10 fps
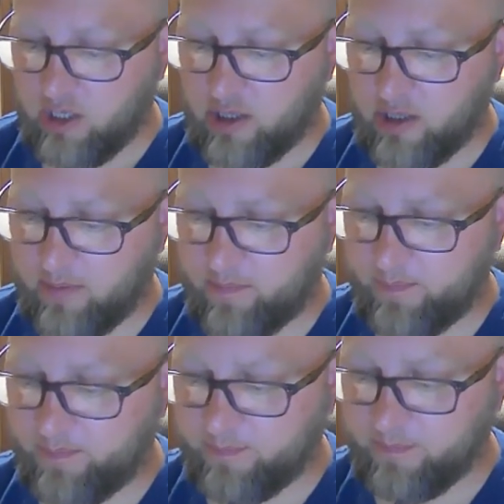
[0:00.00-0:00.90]
I'm
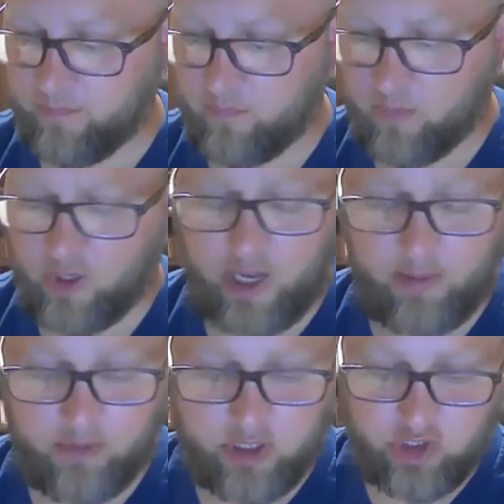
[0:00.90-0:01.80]

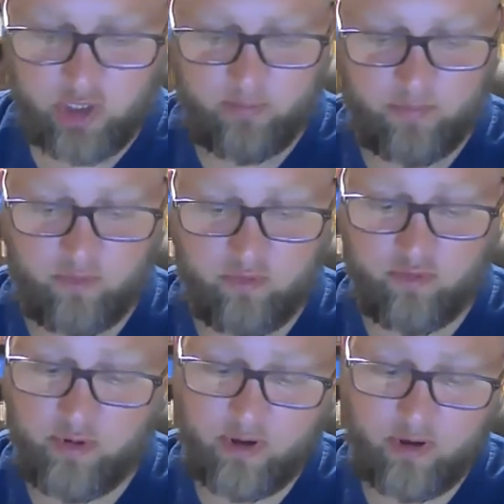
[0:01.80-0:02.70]
going to jump
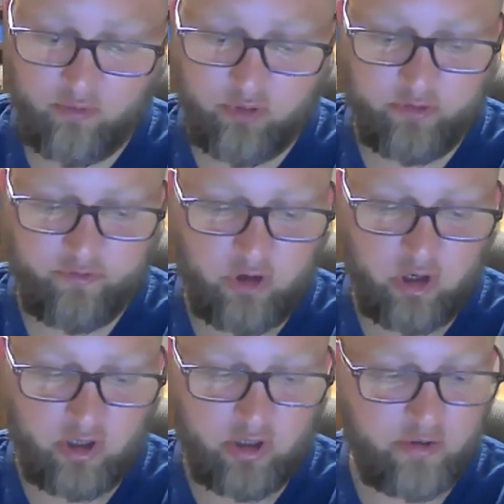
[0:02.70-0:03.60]
real
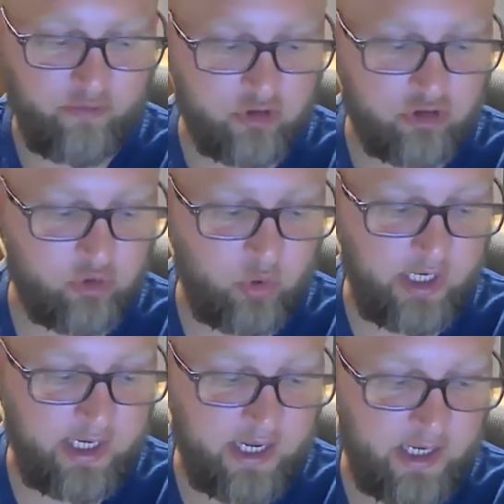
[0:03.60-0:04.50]
far. Verse
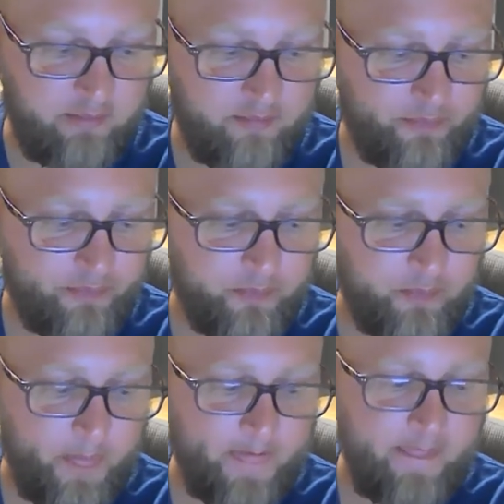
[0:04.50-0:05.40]
29.
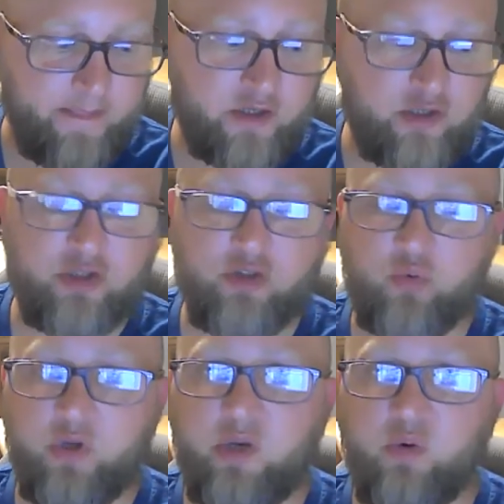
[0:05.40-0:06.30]
This is
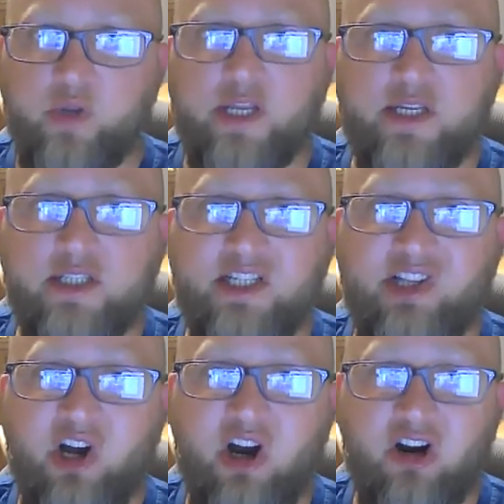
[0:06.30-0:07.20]
when we get to see
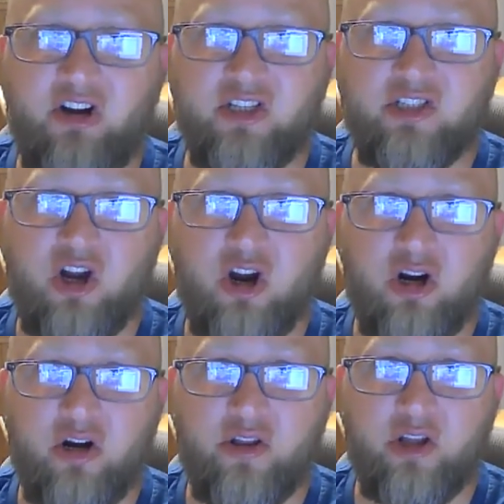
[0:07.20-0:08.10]
the hardness
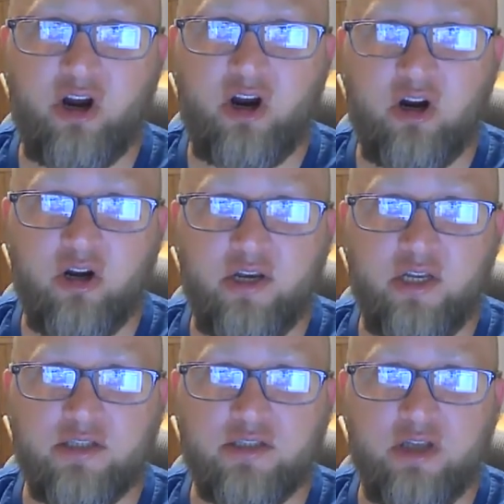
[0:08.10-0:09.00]
of the
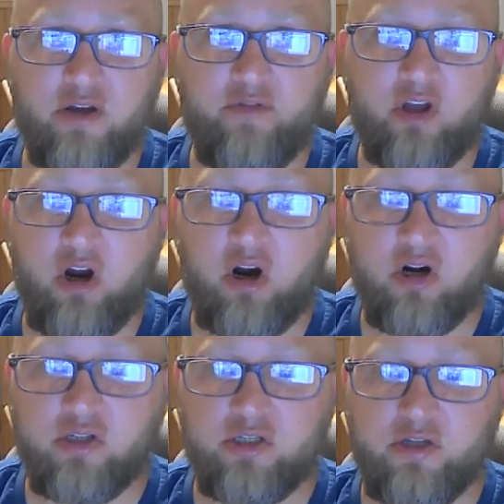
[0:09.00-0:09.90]
hearts
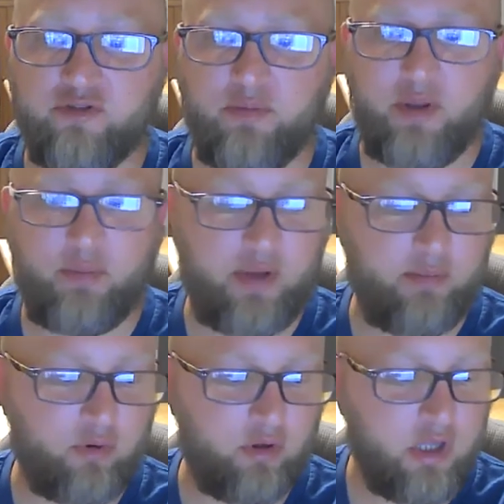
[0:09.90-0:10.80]
of some of the
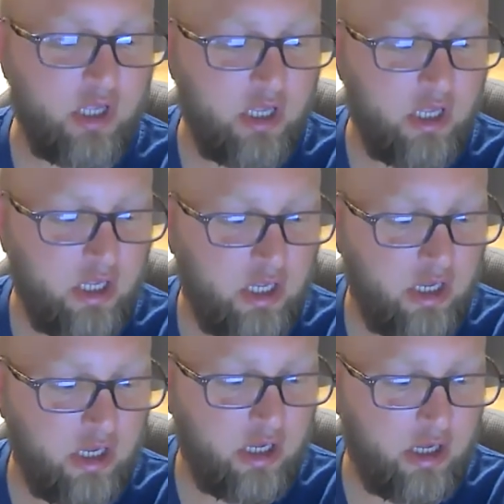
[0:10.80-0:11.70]
people,
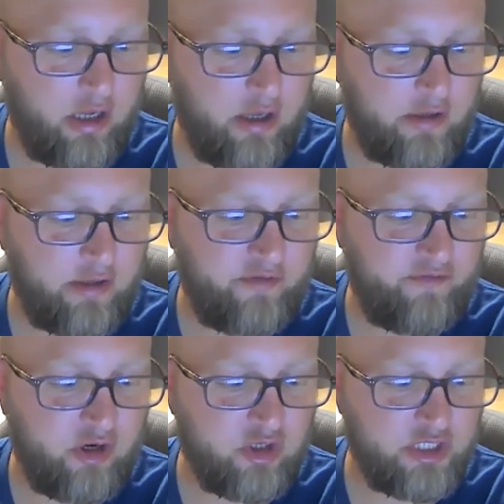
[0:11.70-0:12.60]
the
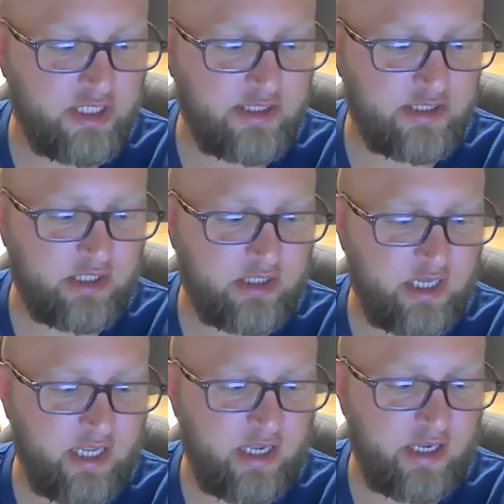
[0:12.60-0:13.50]
Pharisees
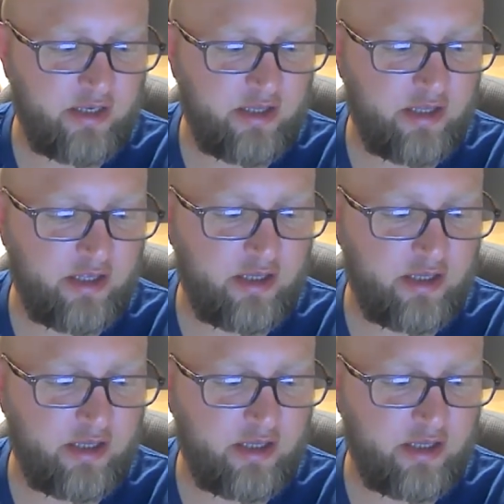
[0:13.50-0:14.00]
and